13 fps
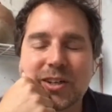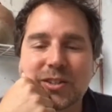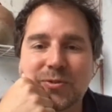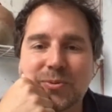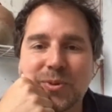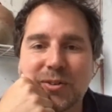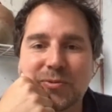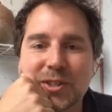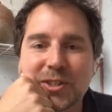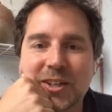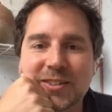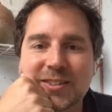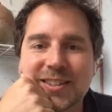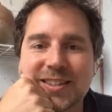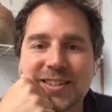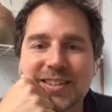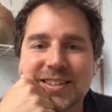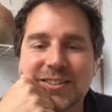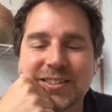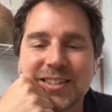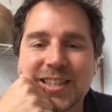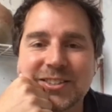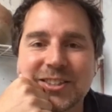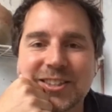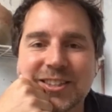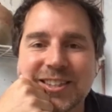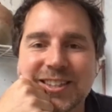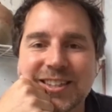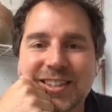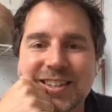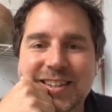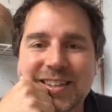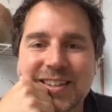Right across from the French consulate here in Tangier.